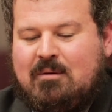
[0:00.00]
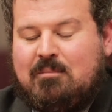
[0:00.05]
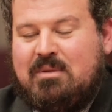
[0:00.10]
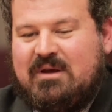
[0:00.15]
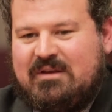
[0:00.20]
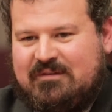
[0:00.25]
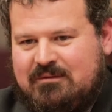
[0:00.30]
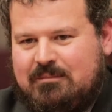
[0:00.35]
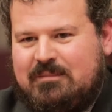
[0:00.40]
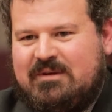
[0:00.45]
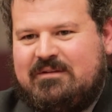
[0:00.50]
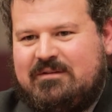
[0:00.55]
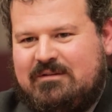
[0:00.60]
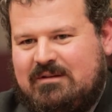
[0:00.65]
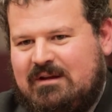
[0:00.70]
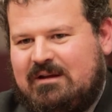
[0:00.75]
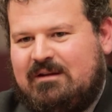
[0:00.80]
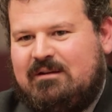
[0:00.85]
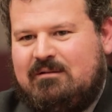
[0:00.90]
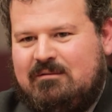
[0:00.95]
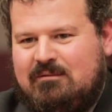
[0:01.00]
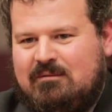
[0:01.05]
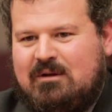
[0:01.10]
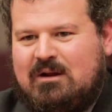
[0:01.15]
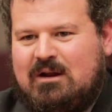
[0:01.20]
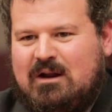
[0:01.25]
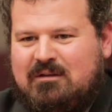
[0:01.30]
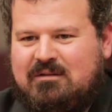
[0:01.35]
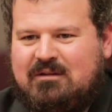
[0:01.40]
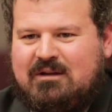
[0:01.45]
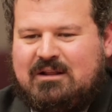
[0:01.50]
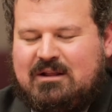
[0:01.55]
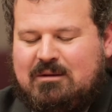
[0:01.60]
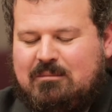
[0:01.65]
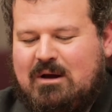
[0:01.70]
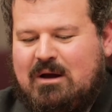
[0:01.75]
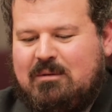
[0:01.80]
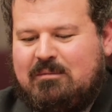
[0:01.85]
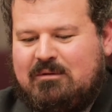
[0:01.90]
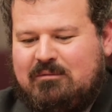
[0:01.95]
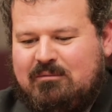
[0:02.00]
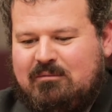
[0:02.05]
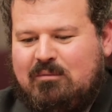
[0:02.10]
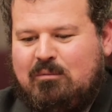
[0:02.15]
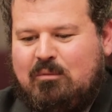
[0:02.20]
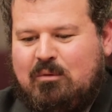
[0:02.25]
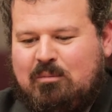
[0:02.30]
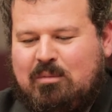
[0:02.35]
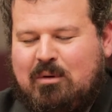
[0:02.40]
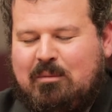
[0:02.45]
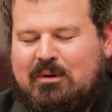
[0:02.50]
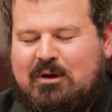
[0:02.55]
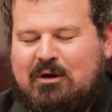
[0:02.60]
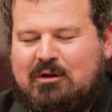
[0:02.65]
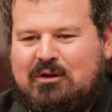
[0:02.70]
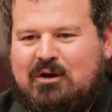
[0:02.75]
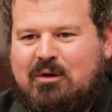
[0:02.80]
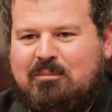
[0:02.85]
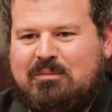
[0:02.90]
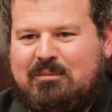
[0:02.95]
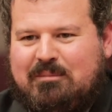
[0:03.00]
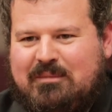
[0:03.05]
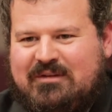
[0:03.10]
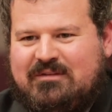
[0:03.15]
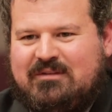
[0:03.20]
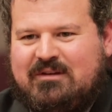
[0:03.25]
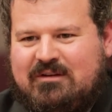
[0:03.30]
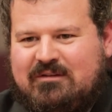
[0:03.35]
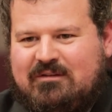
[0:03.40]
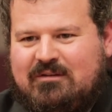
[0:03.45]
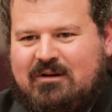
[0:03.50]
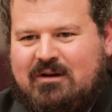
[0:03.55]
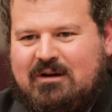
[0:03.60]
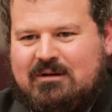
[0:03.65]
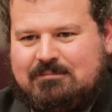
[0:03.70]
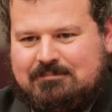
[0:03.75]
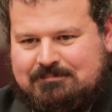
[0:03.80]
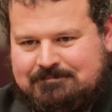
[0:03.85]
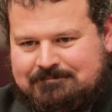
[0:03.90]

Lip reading: pessimistic, and I think at the moment we're probably on the optimistic side.